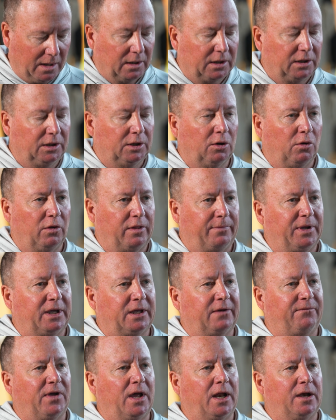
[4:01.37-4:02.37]
The big
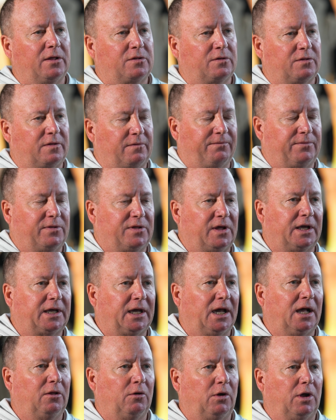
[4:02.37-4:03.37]
advantages of zinc
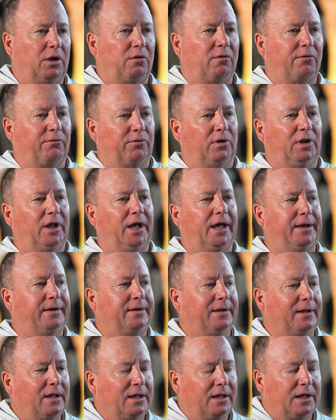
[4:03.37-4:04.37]
alloy over lead
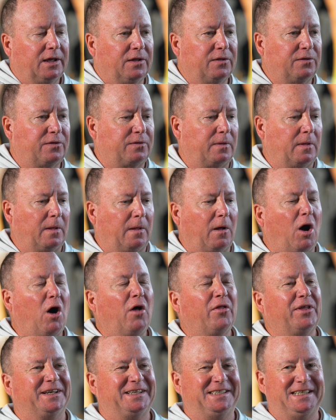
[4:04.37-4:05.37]
is all
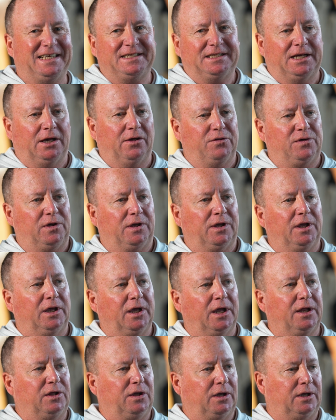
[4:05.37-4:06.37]
the details you can
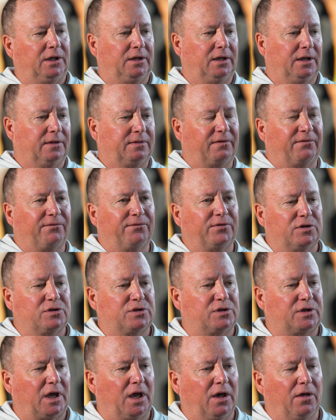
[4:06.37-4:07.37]
get. You can get the fish
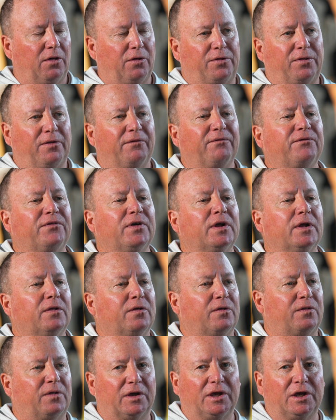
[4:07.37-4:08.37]
scales, the
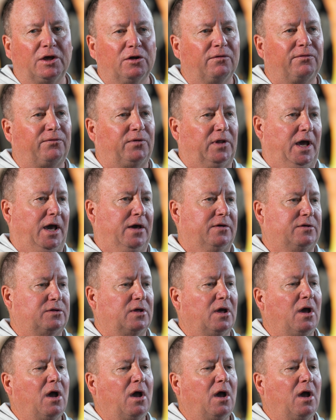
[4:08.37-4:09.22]
fins, the gill flash,